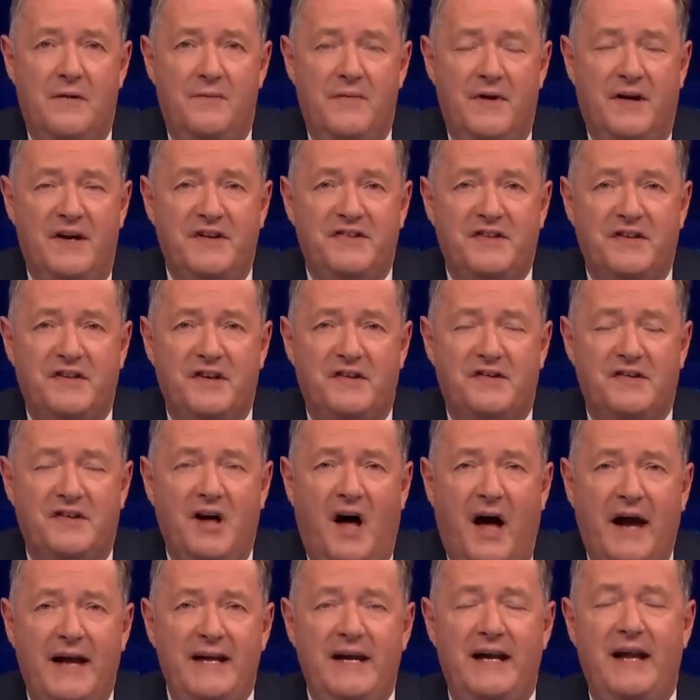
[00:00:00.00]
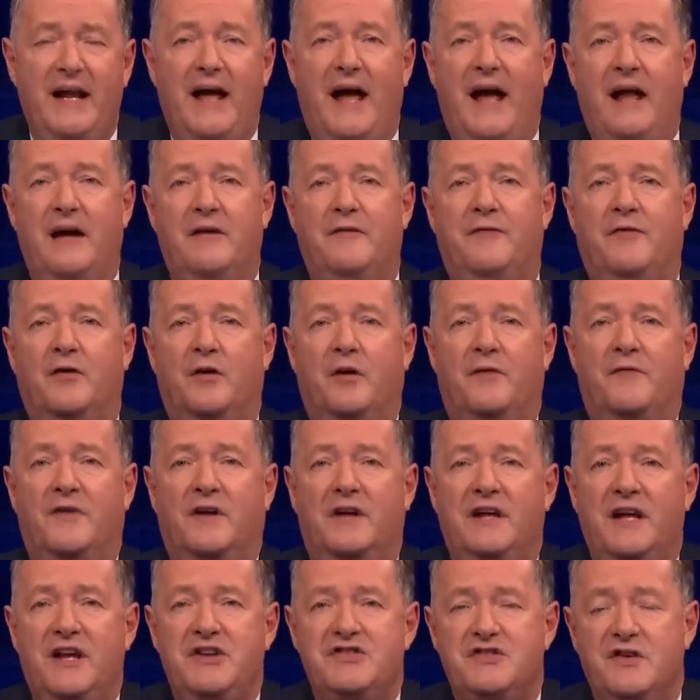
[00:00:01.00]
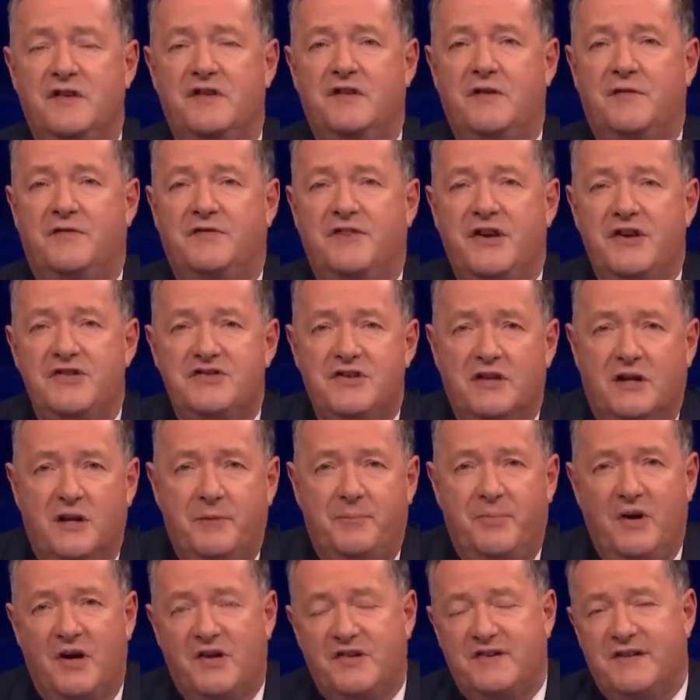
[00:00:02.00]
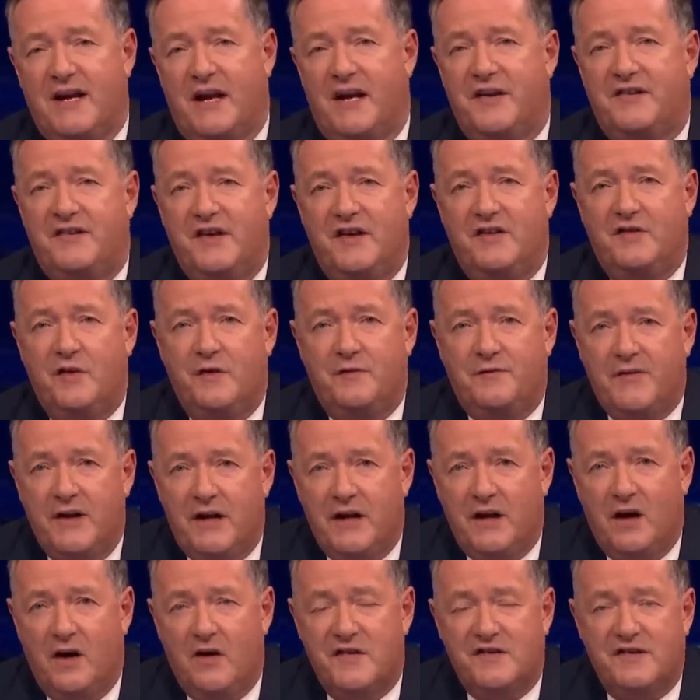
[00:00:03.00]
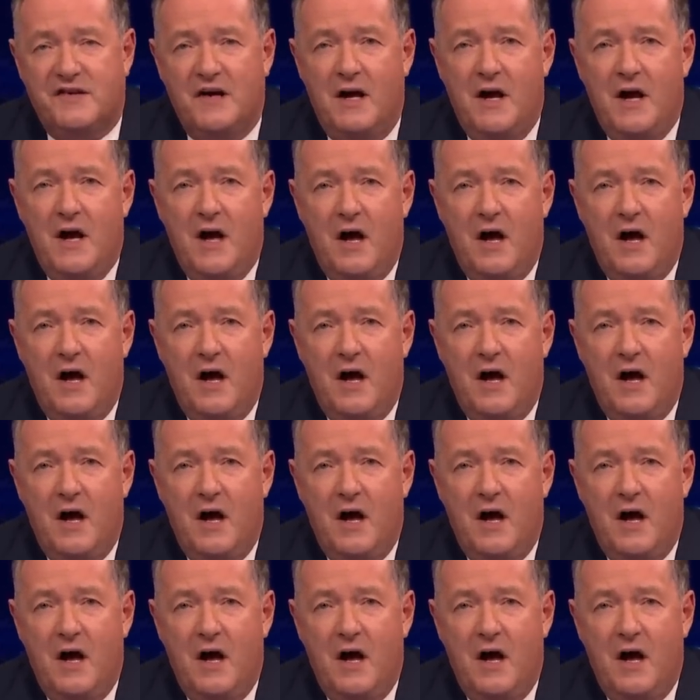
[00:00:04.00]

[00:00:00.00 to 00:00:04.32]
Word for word: They're just a tiny handful of the legions of digital personalities whose videos